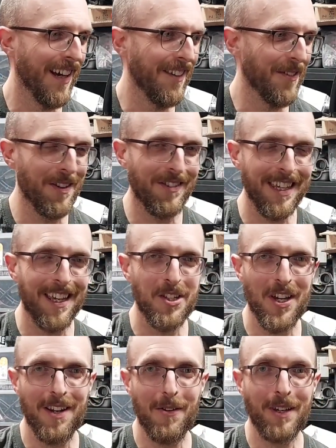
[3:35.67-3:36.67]
So the
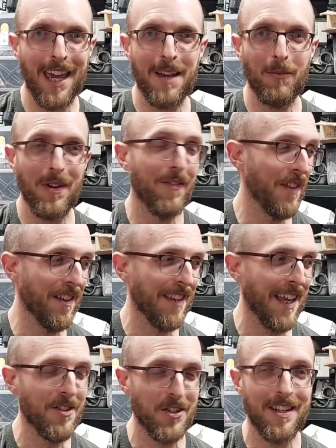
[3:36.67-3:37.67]
Cinquecento came with this
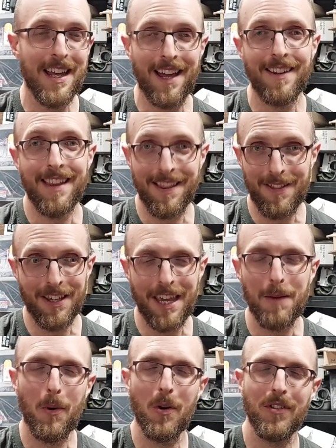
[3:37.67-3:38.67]
engine and the
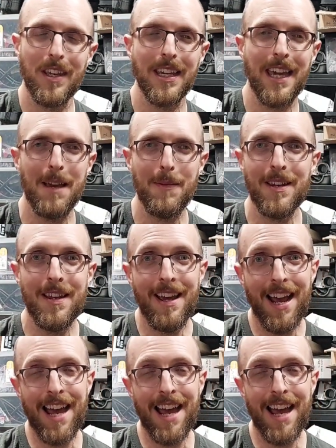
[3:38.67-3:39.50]
gearbox that it came in,